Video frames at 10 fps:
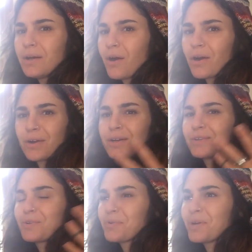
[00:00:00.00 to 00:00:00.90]
art,
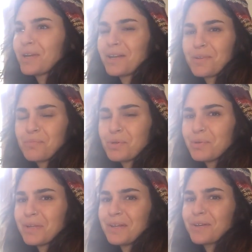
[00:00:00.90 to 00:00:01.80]
and creating
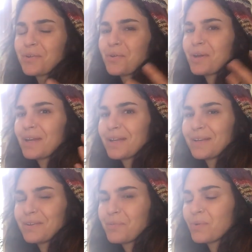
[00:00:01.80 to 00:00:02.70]
beauty, and
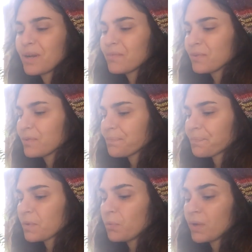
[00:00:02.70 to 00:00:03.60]
creating whatever
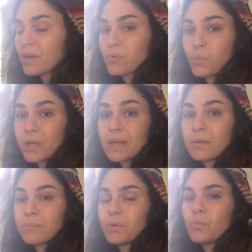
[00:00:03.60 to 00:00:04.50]
whatever we
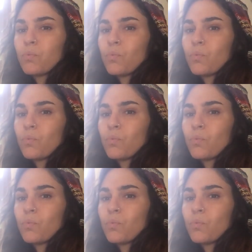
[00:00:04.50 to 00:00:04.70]
can but